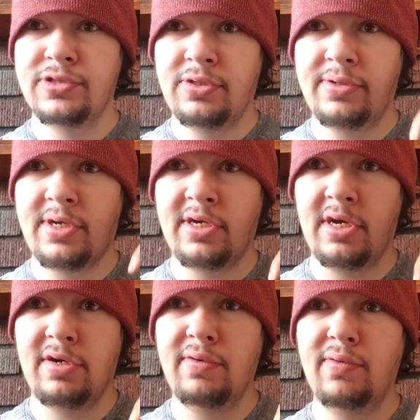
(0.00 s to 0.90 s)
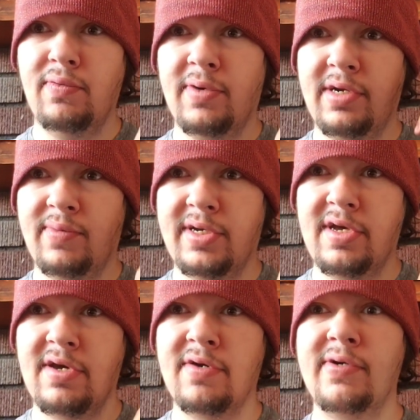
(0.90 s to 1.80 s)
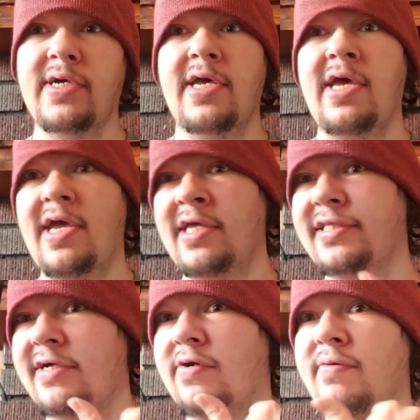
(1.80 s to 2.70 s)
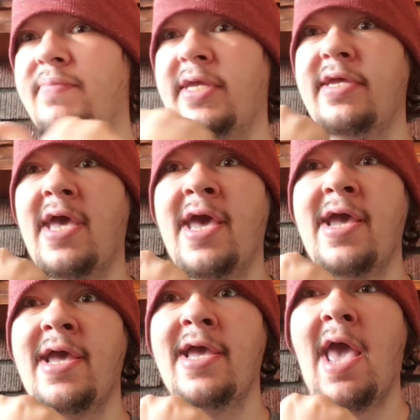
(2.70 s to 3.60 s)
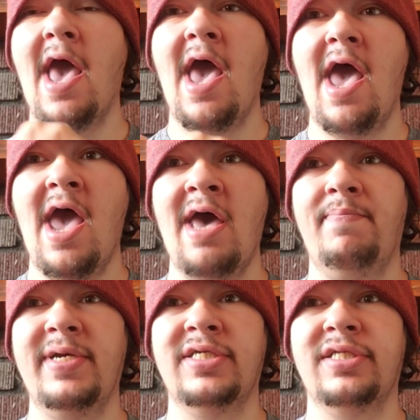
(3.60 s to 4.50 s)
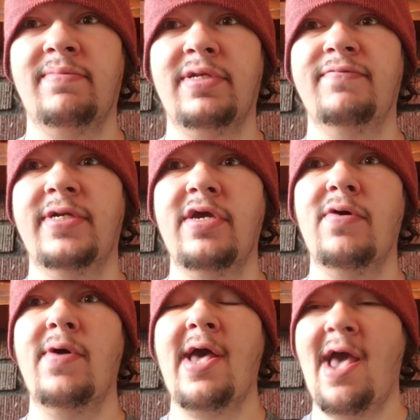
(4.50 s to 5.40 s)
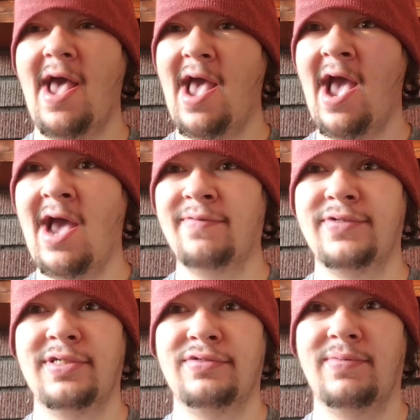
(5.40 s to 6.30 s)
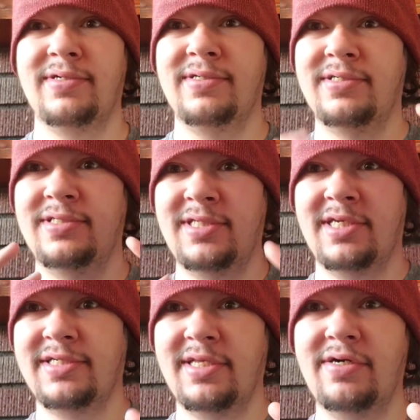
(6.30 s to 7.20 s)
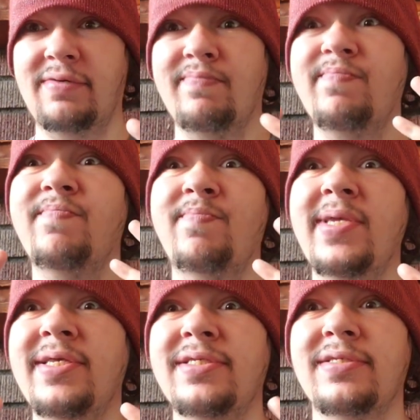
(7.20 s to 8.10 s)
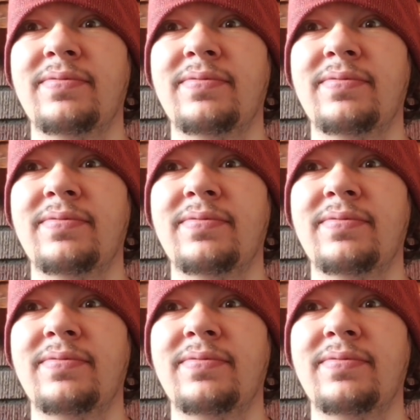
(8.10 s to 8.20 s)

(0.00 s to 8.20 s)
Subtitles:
so you could go where you want to go. And there will be a epic similar video after this one. See you guys later. Peace.